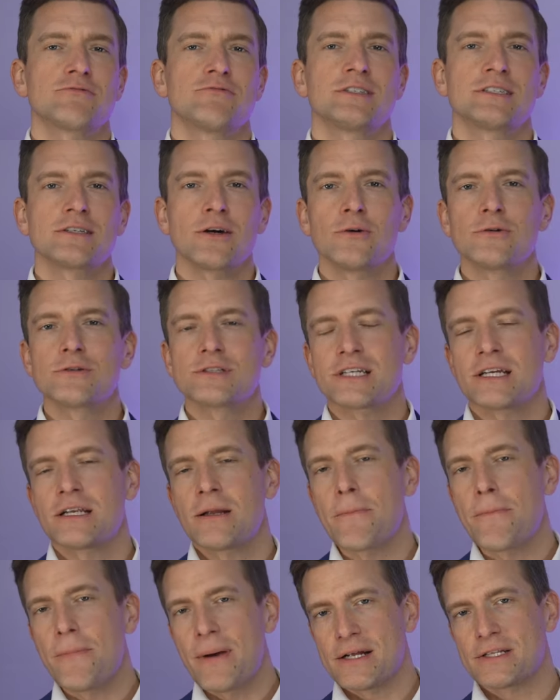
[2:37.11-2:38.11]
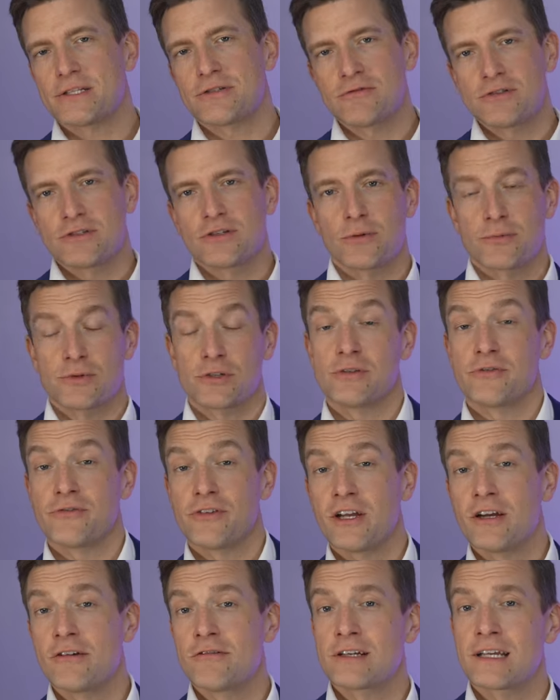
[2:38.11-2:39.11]
results in a better adoption of
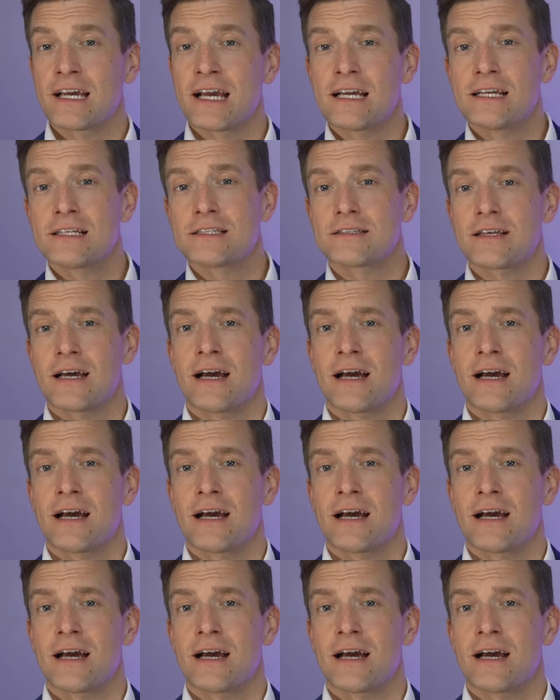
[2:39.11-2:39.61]
hearing aids